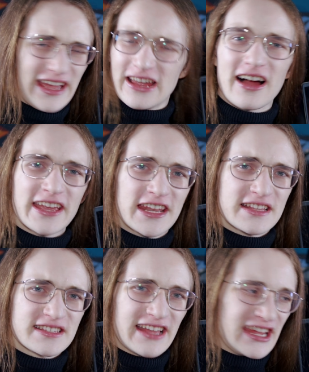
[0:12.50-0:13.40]
AI in
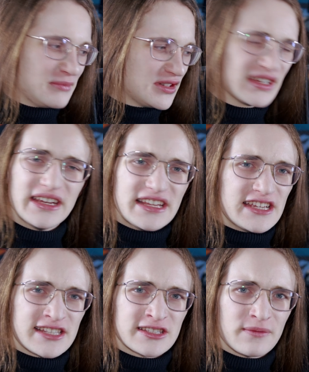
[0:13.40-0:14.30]
its name, and
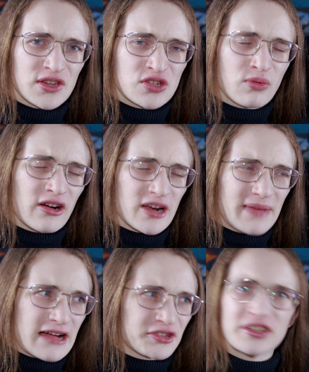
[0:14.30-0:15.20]
is that something you should worry
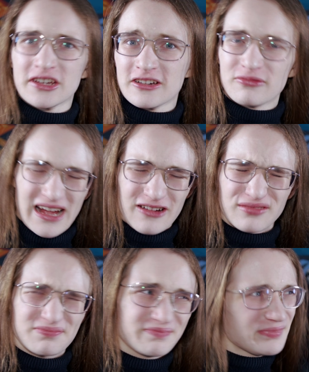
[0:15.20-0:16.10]
about? Well,